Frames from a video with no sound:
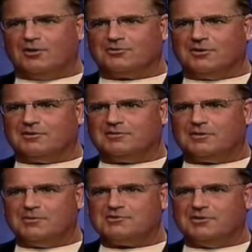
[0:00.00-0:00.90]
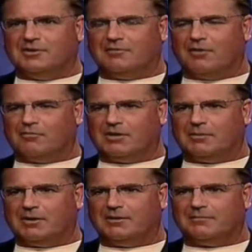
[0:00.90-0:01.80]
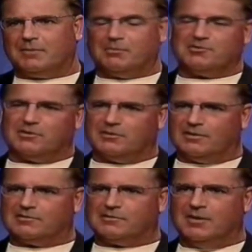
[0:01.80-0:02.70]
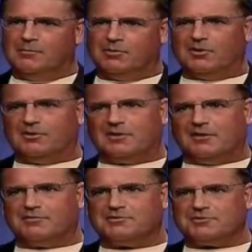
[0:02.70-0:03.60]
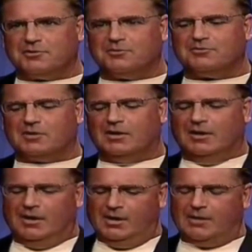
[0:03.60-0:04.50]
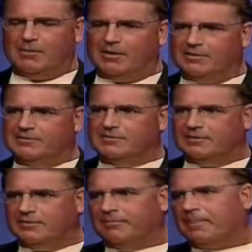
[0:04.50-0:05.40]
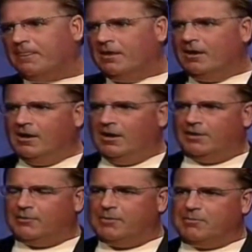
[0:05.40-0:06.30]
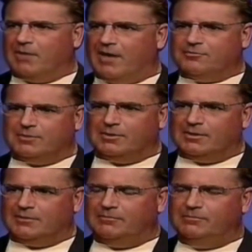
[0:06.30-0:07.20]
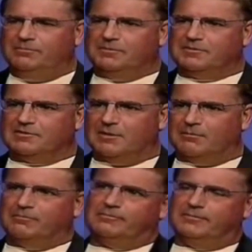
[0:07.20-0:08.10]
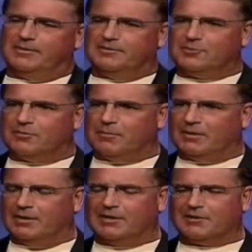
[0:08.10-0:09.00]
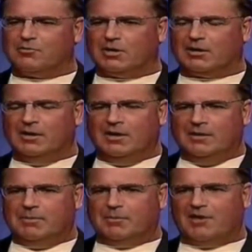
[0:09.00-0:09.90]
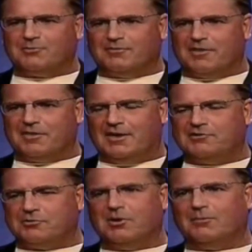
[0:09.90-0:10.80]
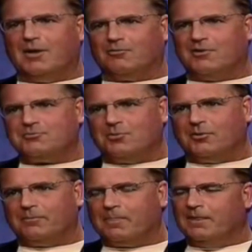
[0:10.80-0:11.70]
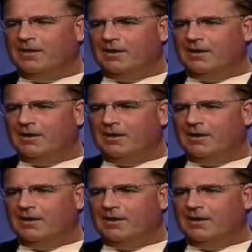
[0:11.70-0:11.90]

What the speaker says: scholars on this commission, and they've already begun publishing things and putting on television shows about it. People ask me, since I'm sort of a big Lincoln critic, people ask me if I think he should be on Mount Rushmore,